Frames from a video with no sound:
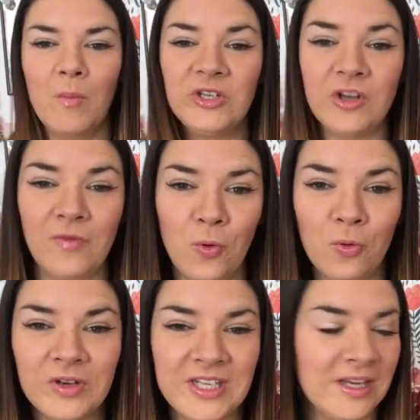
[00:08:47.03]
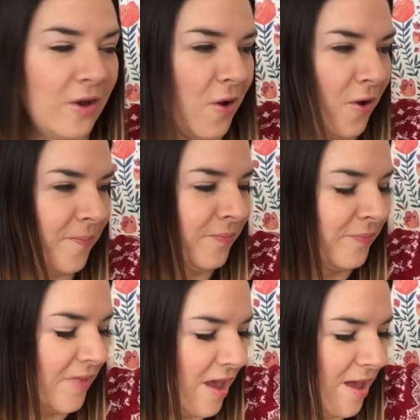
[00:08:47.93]
one, which I've already got,
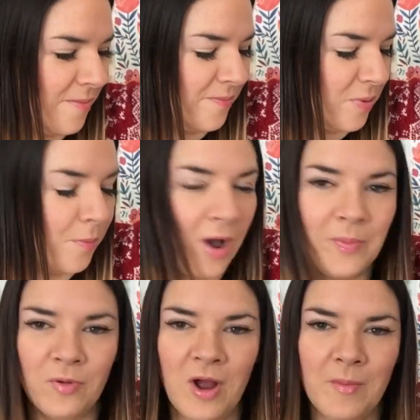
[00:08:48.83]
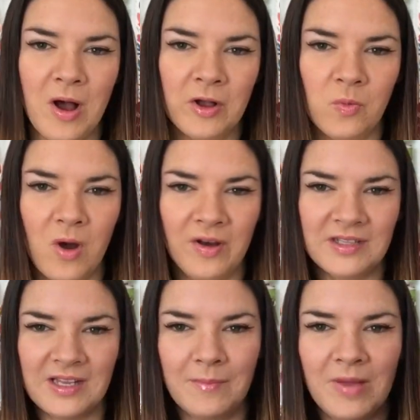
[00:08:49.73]
but my Primark one,
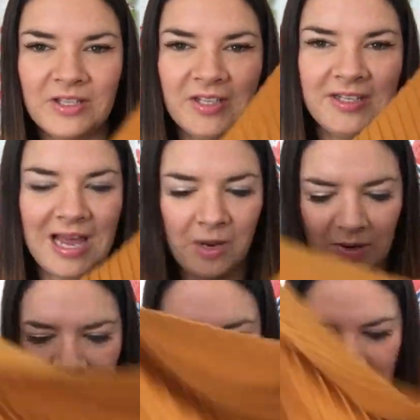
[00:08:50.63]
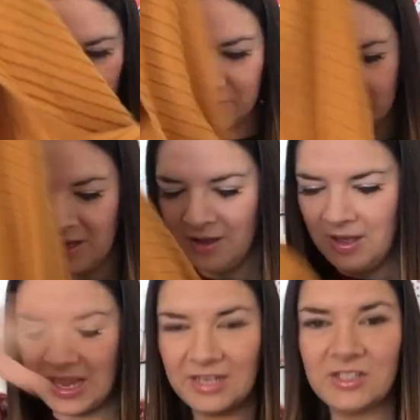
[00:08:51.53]
it's like mustard yellow and
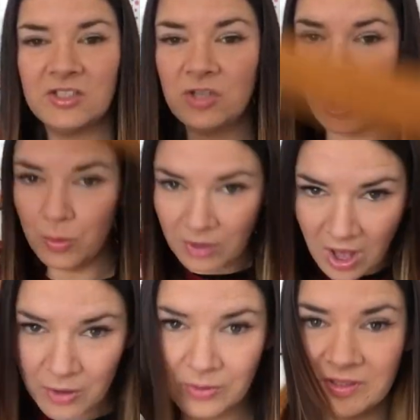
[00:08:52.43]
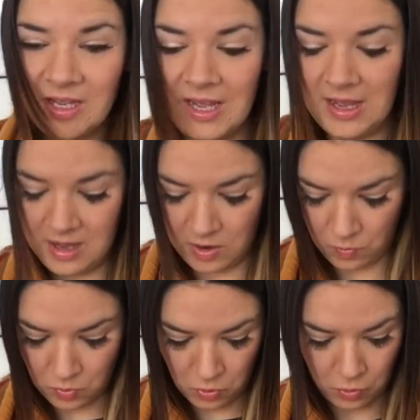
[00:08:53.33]
it's so cosy
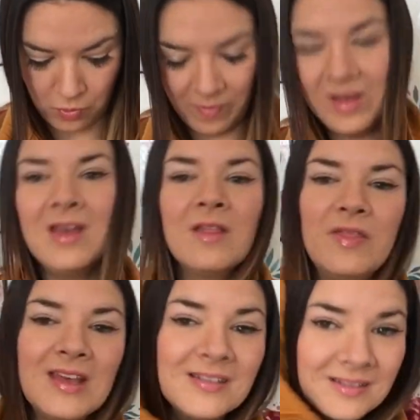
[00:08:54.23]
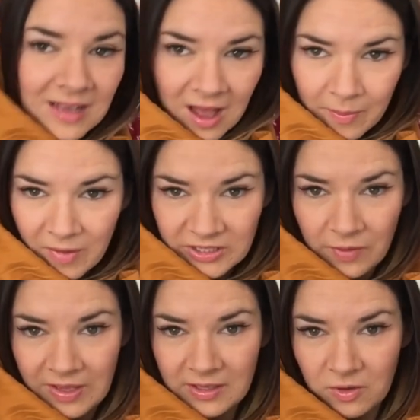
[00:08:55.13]
and warm. This, I
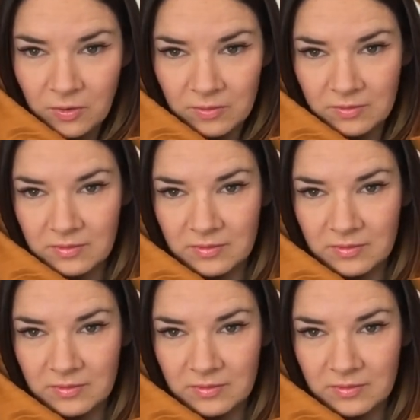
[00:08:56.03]
don't think, oh,